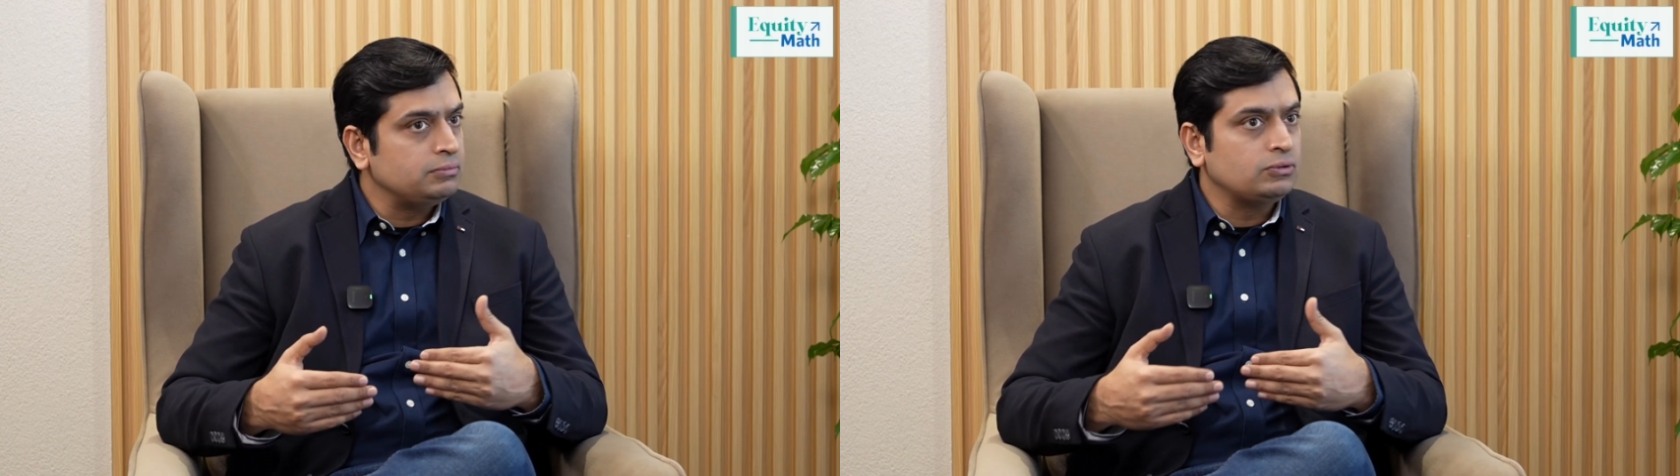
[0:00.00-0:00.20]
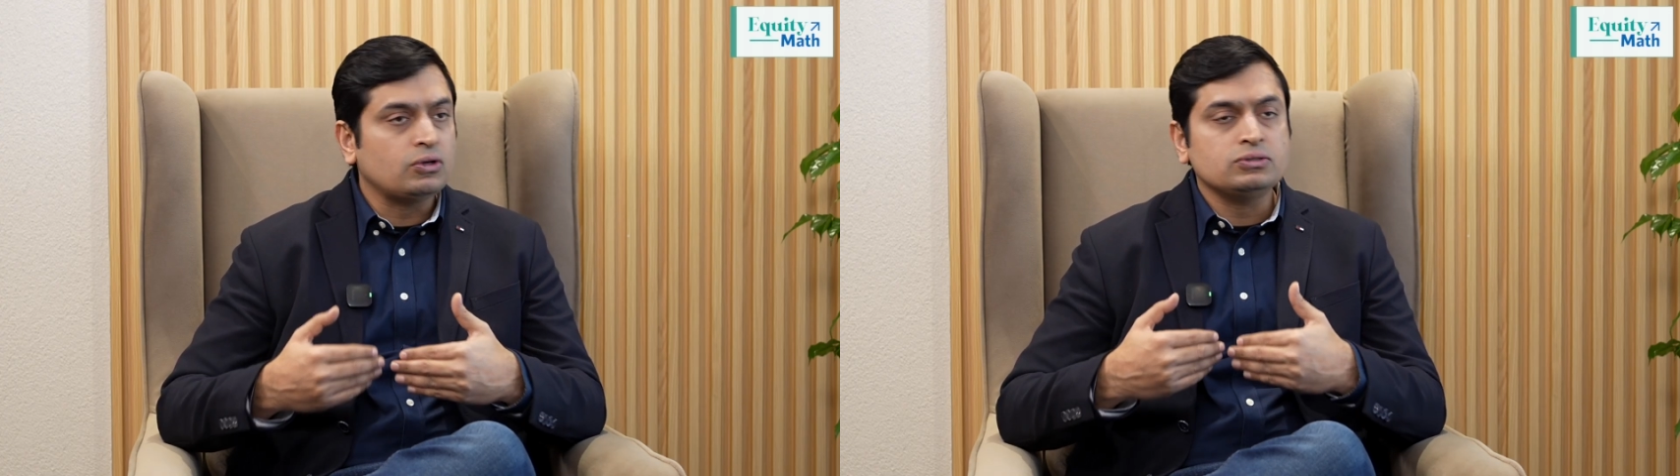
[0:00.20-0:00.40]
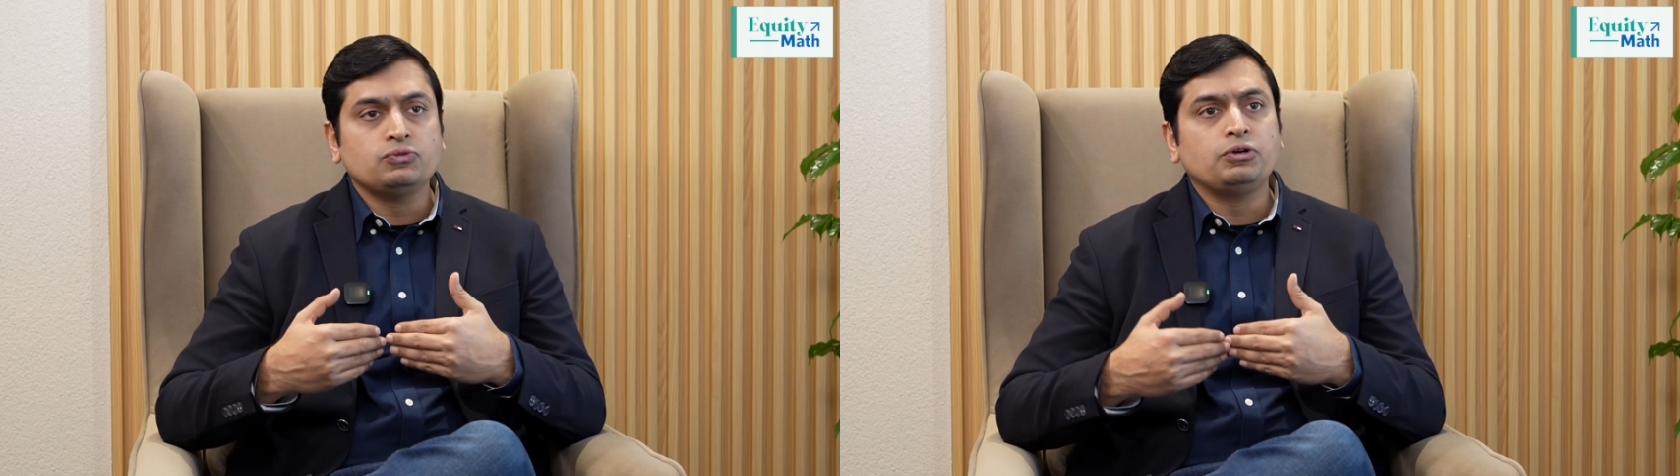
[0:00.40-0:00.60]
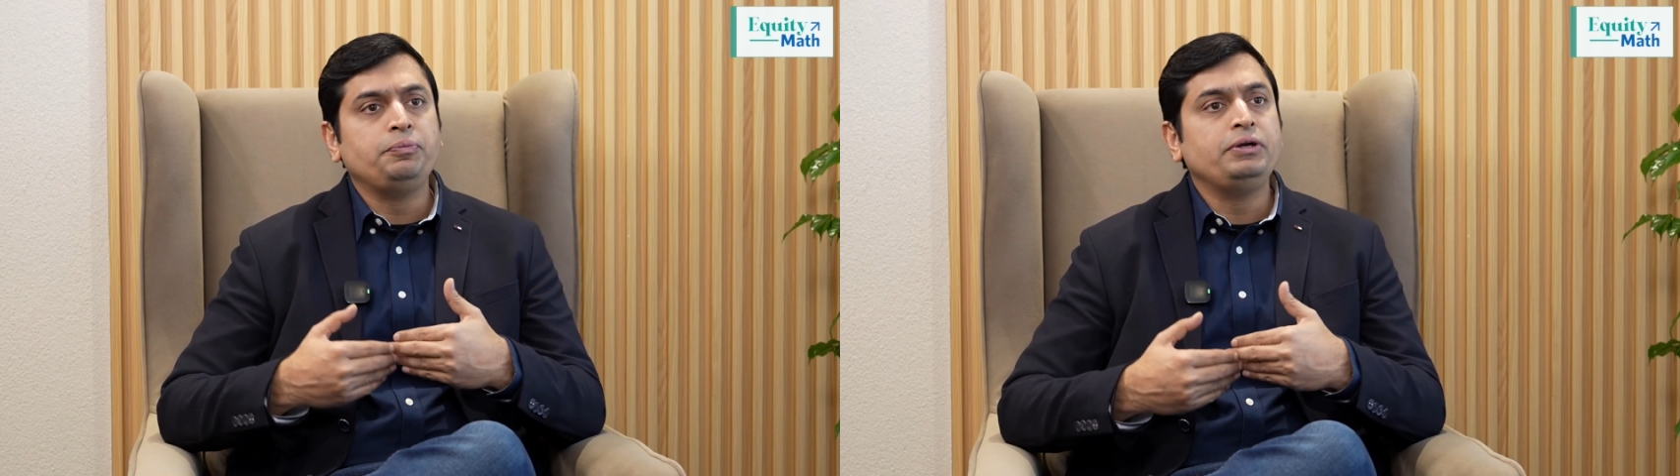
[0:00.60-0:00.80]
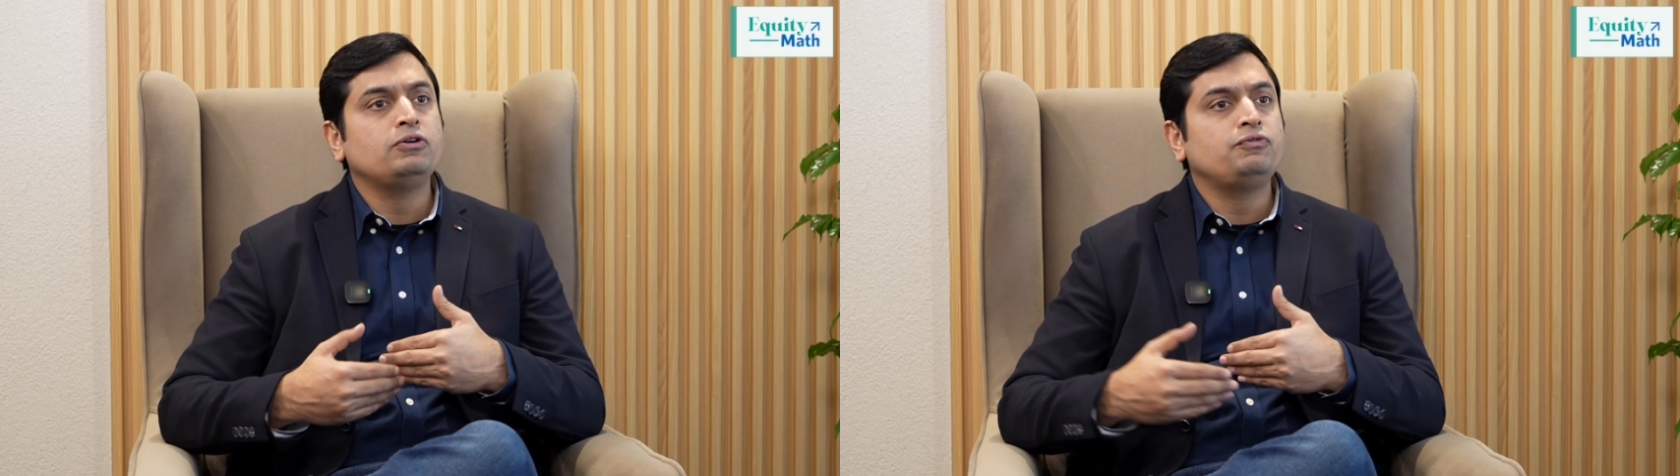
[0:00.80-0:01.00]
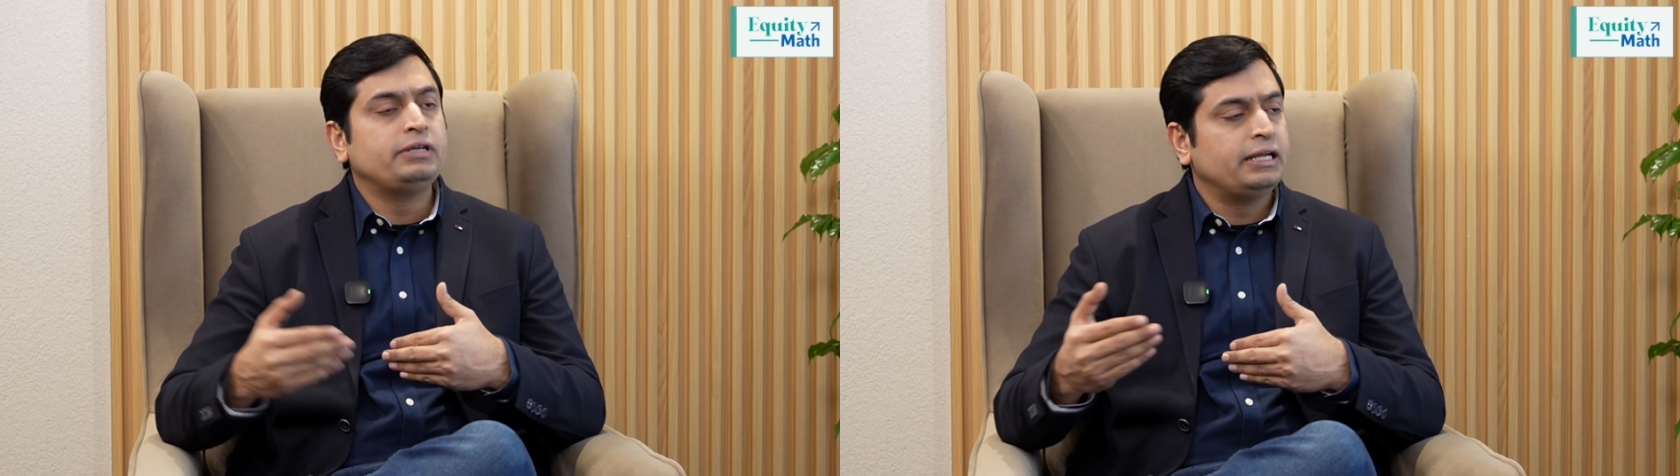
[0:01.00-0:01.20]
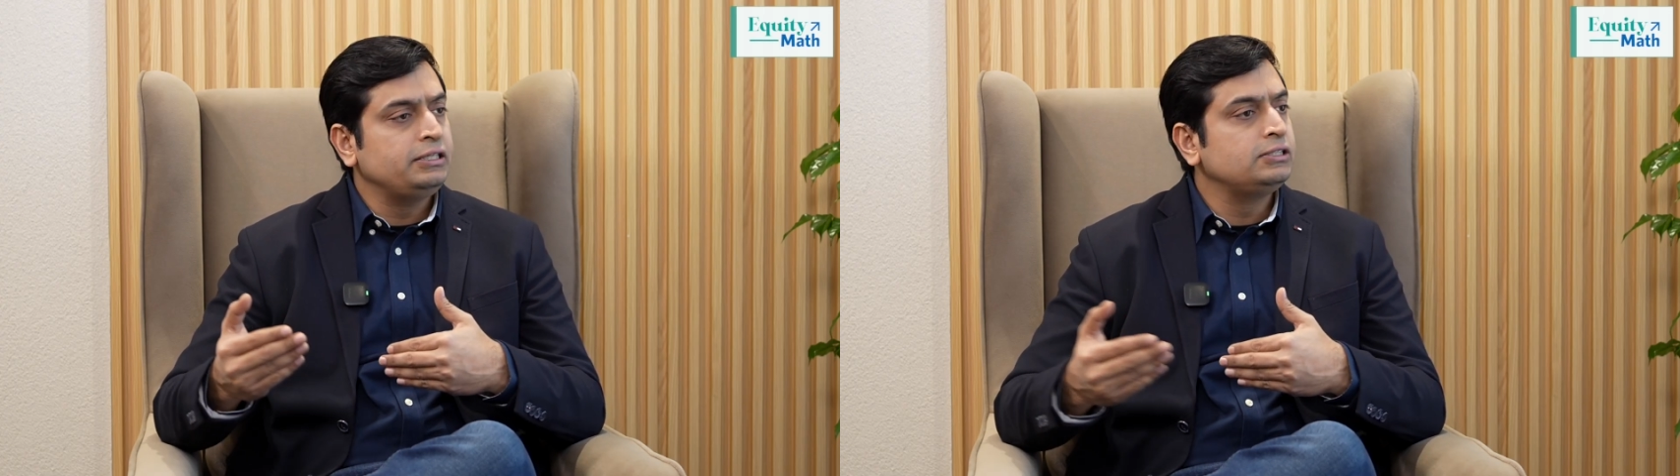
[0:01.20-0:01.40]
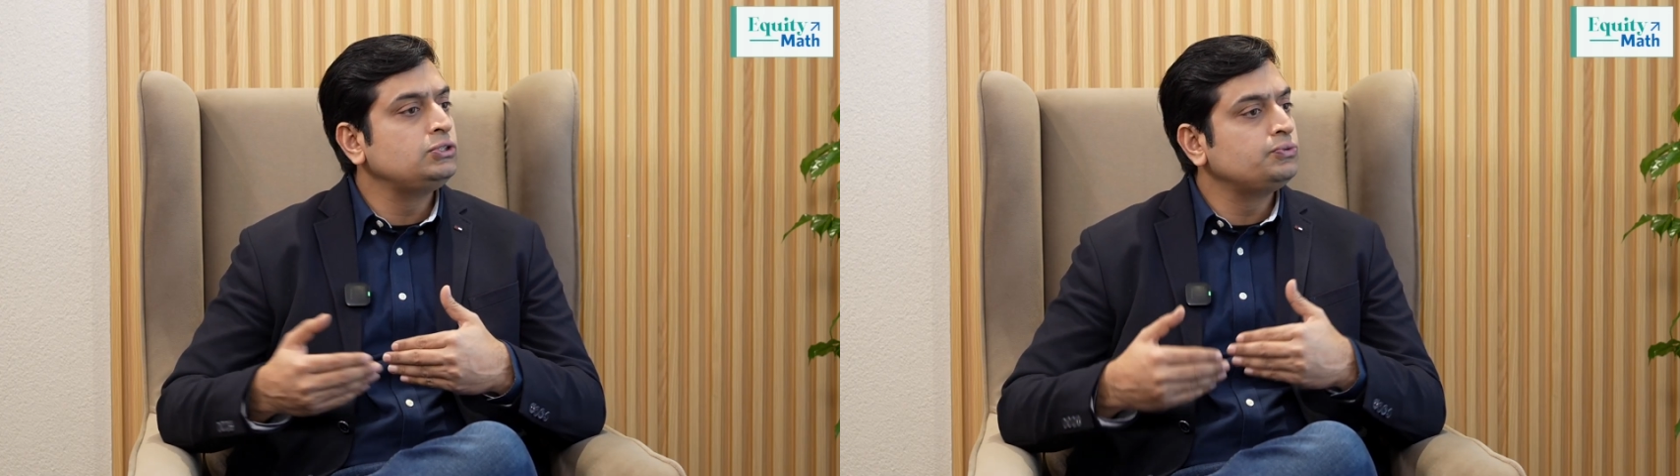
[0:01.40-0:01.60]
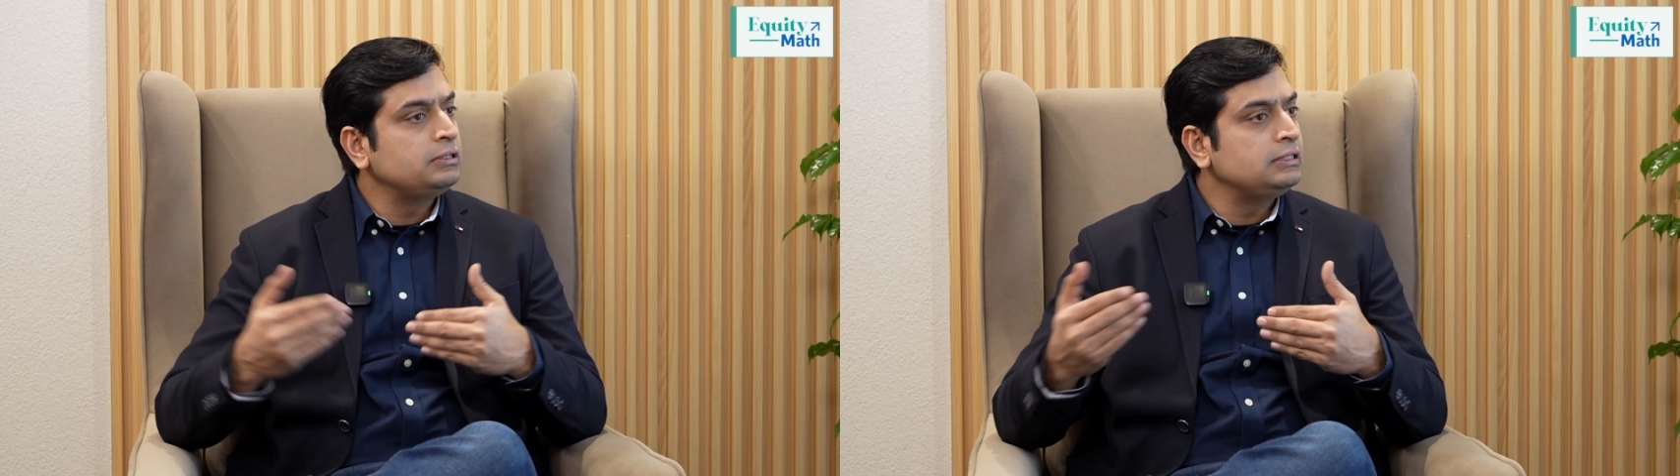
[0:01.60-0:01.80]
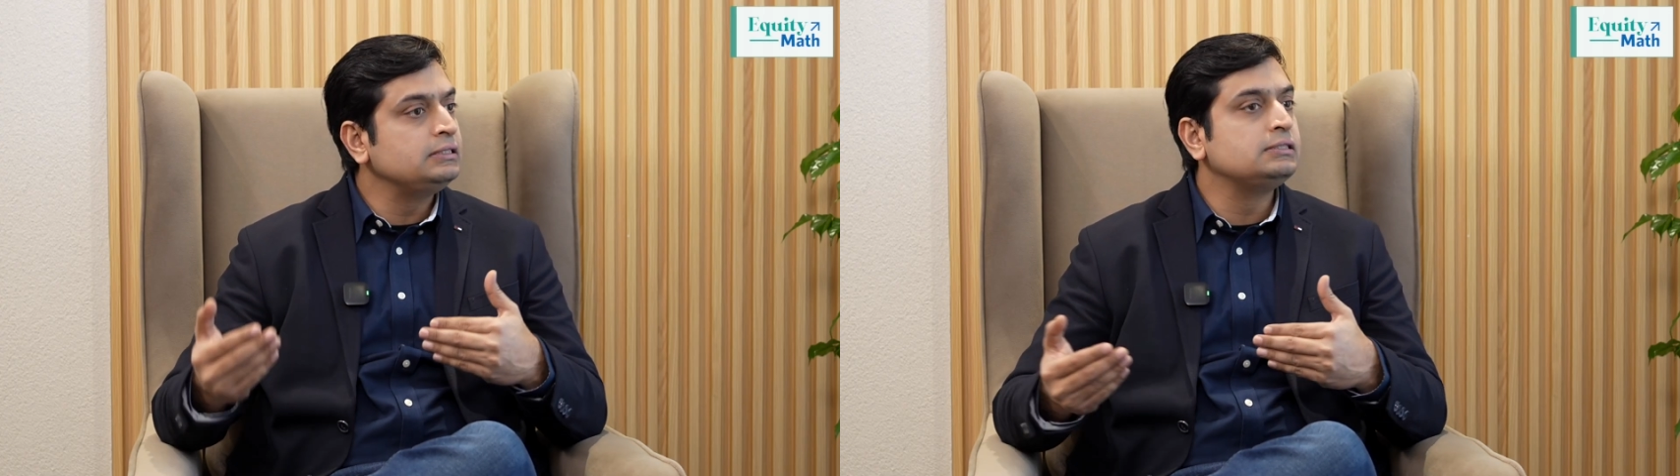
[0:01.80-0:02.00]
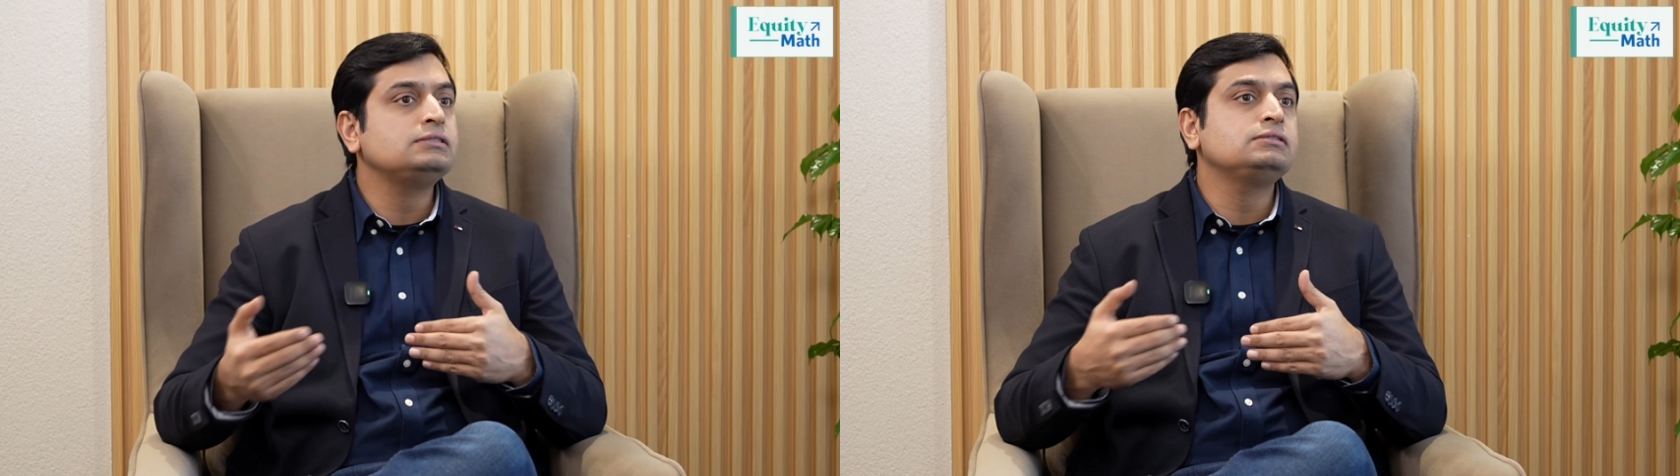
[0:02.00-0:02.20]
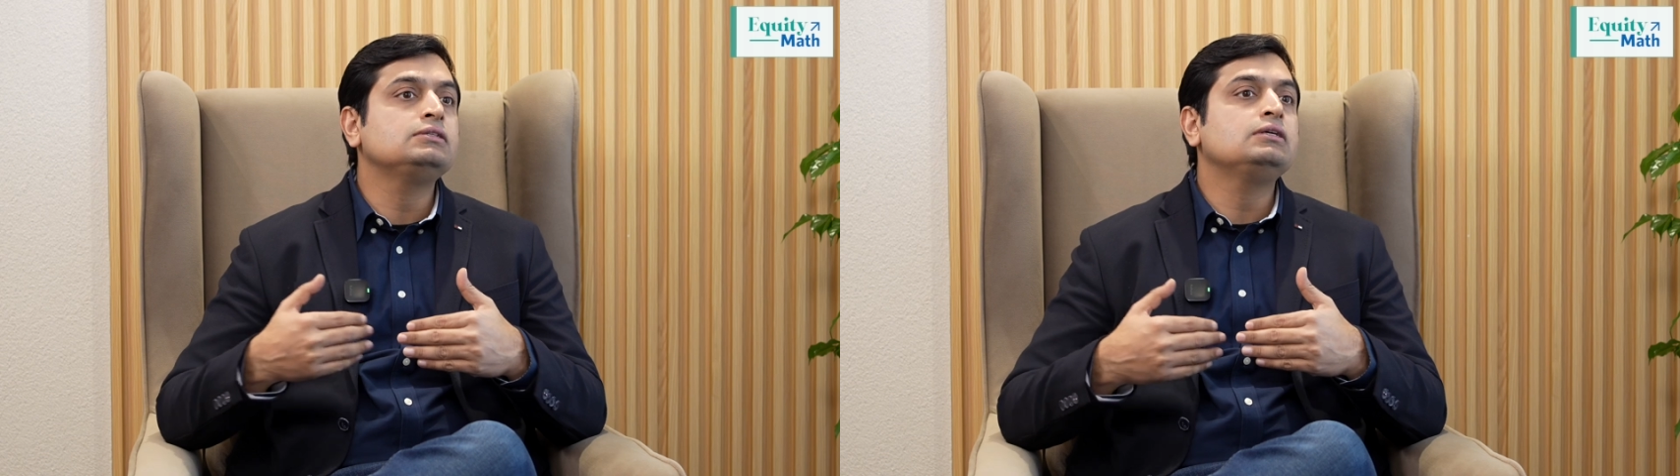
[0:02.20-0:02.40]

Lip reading: because over a period of 10 years, 20 years,